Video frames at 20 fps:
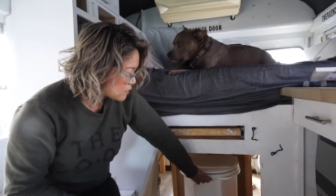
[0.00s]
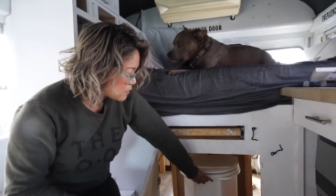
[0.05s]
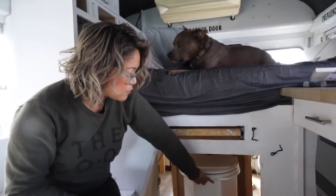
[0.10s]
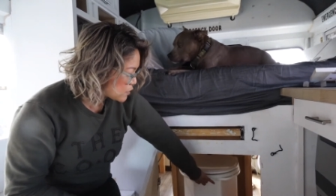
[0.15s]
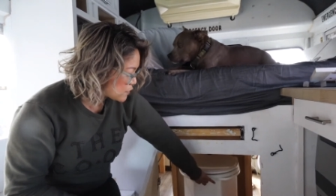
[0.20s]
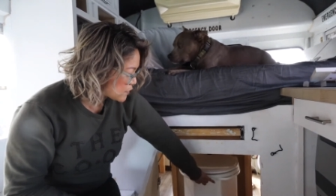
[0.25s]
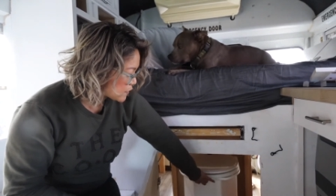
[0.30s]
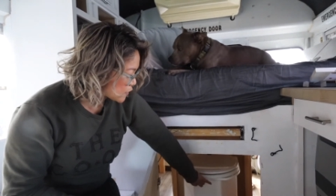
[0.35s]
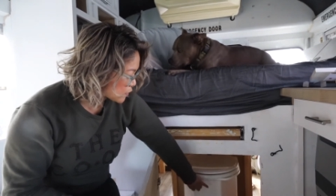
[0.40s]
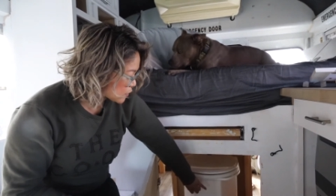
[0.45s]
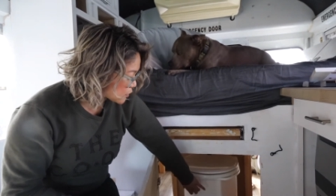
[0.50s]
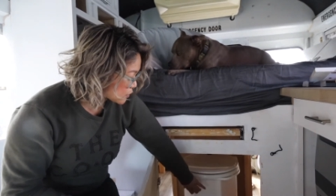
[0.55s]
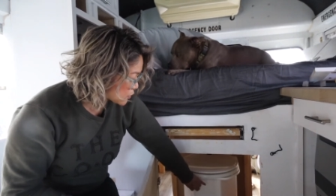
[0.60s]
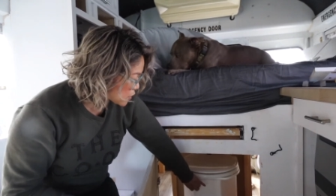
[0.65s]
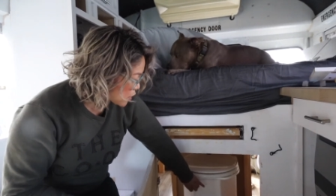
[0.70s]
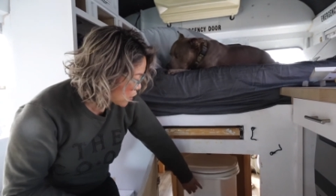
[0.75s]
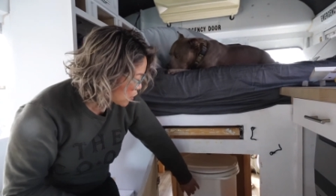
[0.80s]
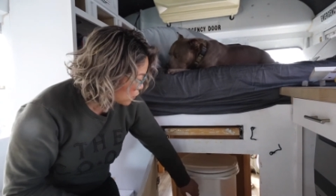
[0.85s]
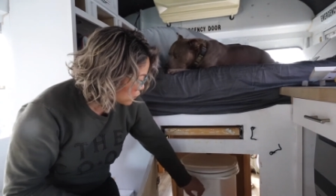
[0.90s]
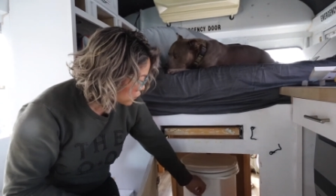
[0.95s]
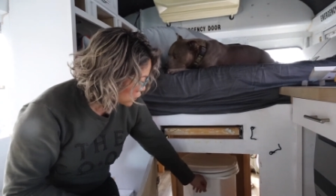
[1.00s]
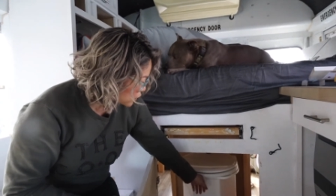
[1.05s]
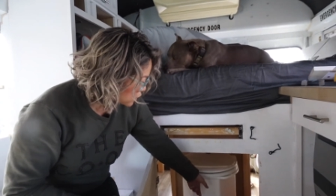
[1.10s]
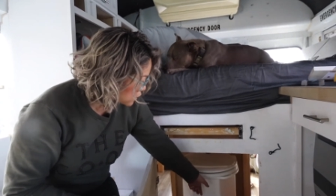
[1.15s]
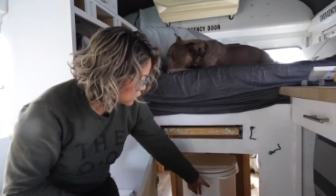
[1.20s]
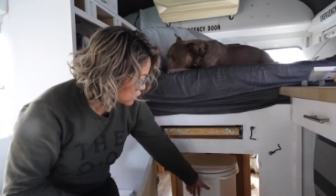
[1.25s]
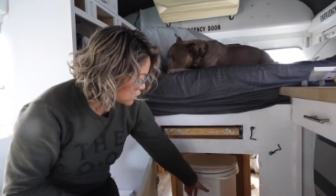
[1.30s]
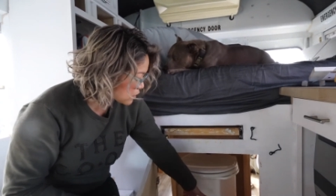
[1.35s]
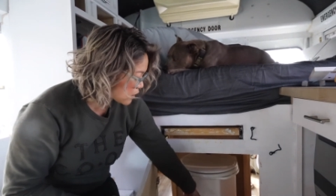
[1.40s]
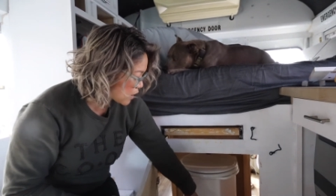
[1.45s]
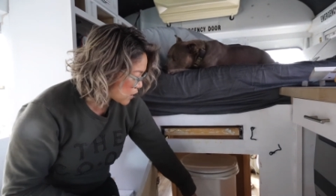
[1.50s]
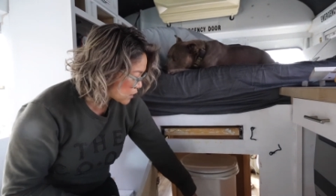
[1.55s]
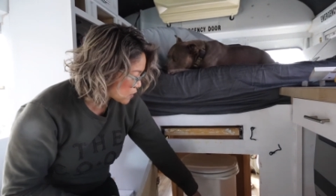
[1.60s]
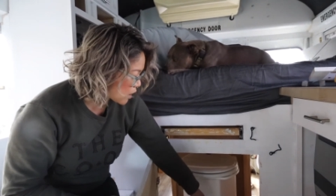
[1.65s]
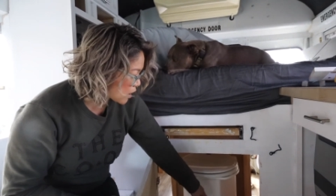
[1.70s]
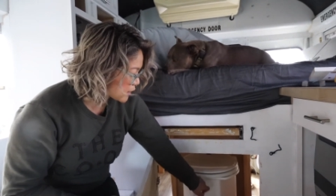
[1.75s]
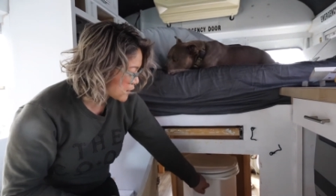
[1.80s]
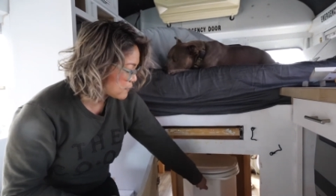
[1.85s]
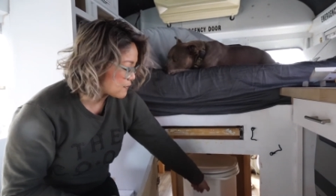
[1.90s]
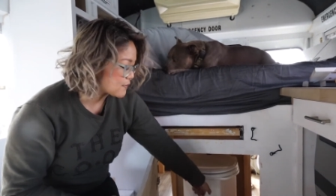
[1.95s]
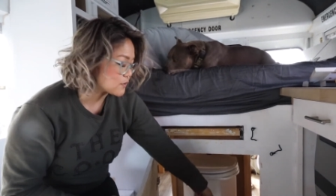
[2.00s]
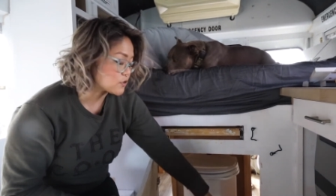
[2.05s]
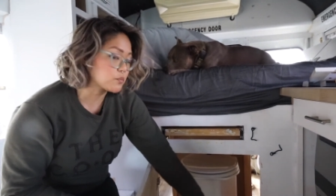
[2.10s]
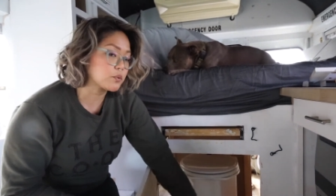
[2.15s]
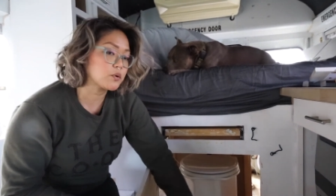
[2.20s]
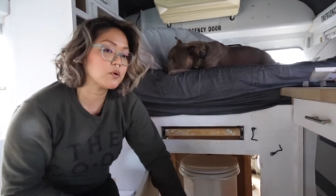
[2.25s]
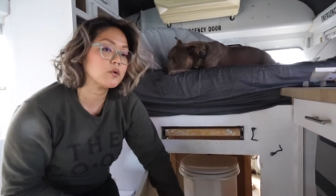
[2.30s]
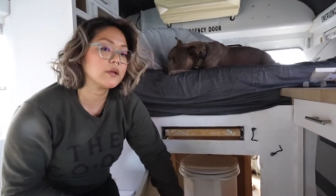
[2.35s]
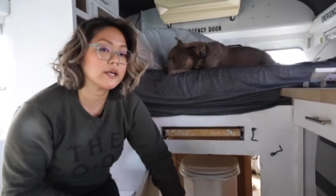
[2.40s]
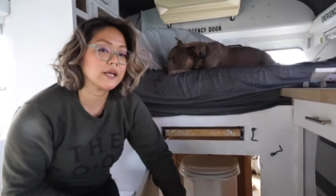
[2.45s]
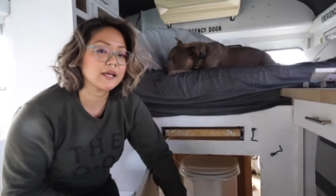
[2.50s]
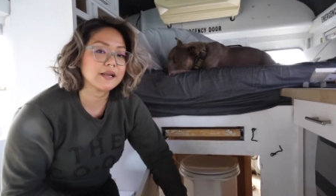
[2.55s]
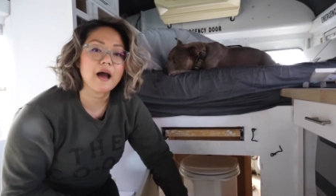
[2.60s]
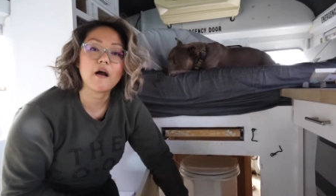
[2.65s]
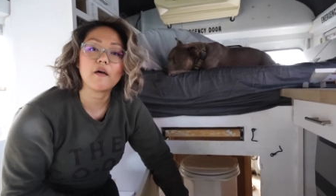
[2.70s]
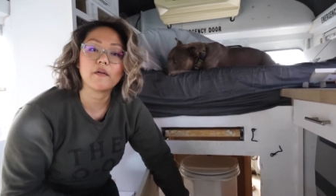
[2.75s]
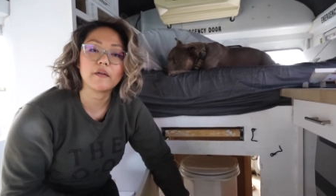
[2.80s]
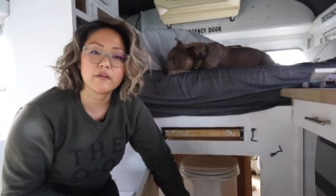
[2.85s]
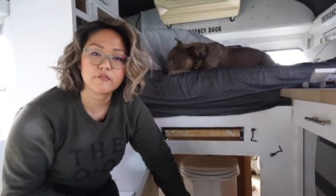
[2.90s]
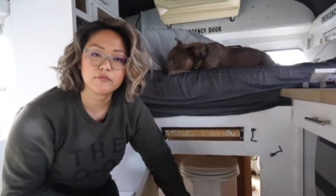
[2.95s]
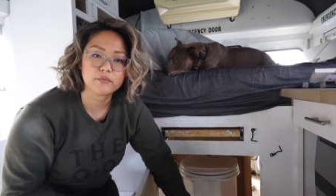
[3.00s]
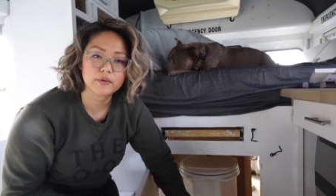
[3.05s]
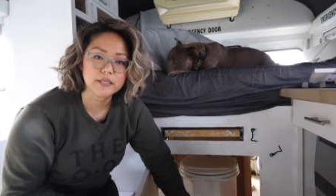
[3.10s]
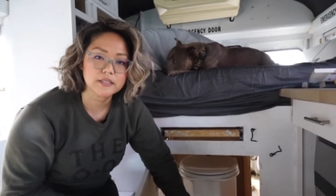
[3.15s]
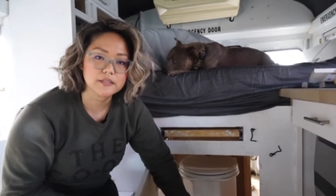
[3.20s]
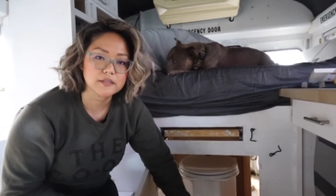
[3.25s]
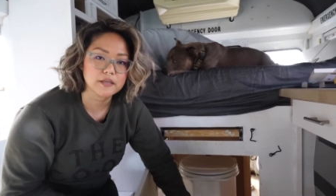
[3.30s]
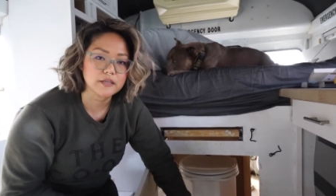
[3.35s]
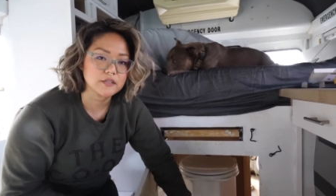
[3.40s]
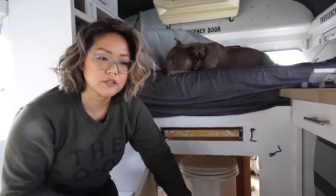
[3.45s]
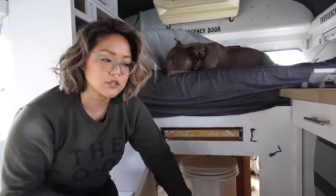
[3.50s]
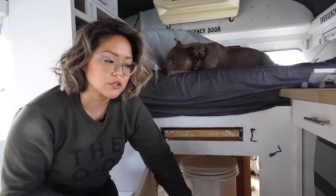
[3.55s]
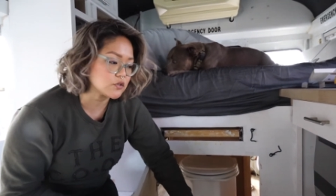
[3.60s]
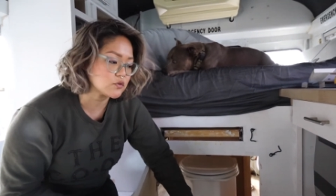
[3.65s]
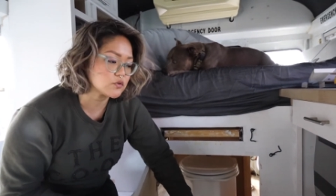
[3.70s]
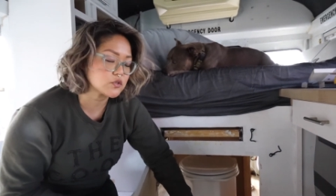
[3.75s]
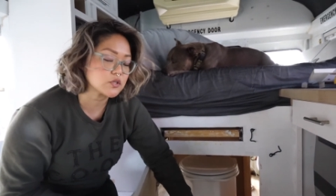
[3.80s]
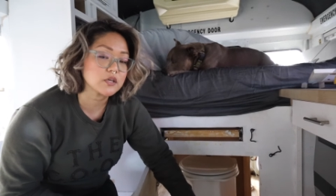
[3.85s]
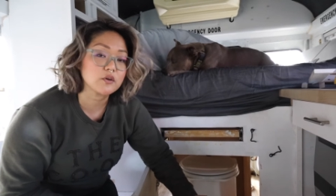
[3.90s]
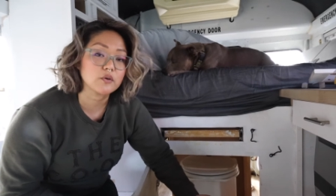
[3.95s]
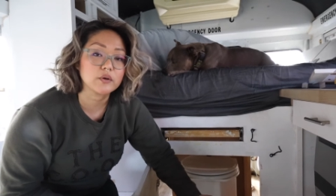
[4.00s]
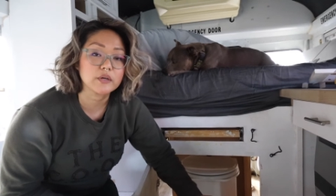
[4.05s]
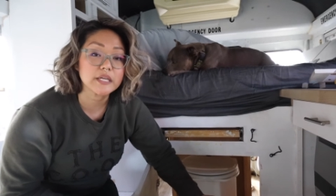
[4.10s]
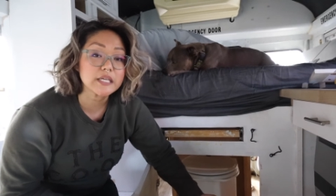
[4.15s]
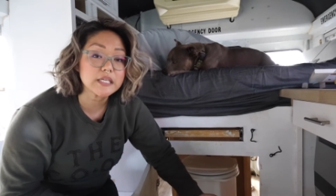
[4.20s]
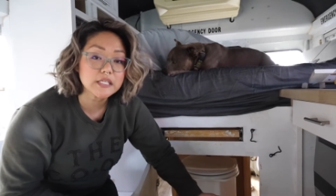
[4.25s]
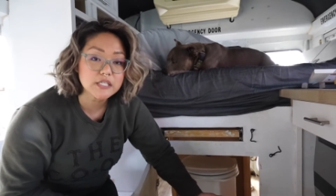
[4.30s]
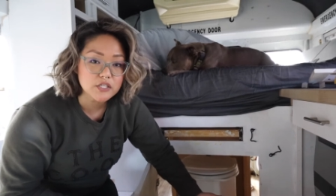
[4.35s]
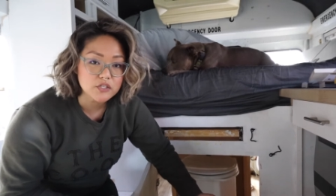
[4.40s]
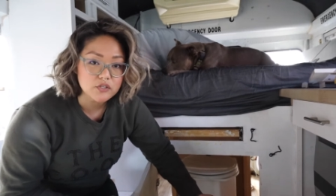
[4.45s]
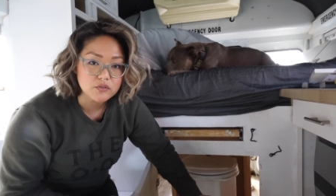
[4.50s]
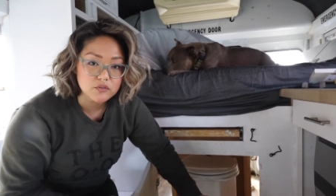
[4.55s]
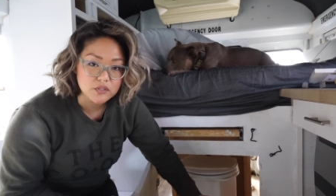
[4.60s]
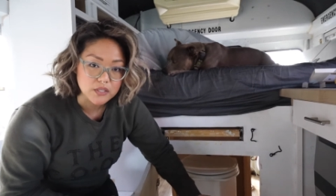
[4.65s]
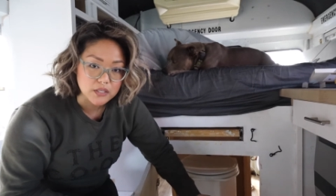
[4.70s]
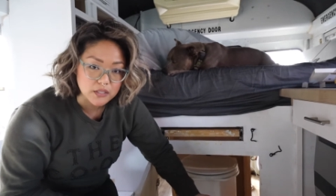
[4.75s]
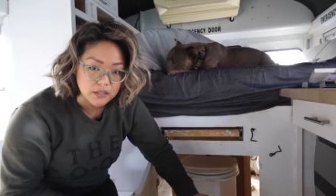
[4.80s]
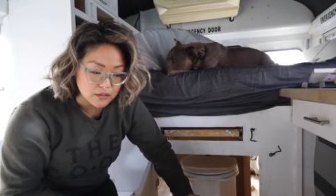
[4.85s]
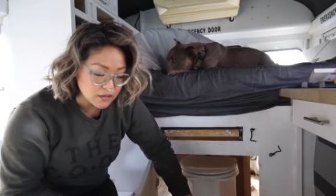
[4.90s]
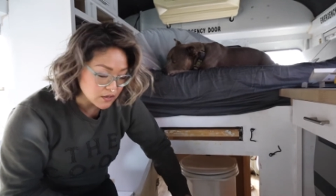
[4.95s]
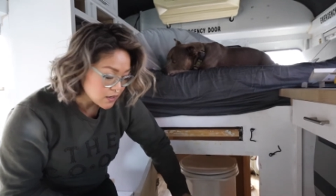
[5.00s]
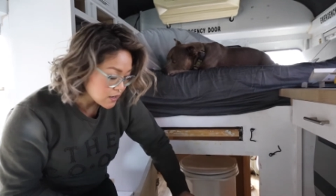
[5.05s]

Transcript: moving the curtain over, unlocking this, pulling it out if we decide to use it or need to use it.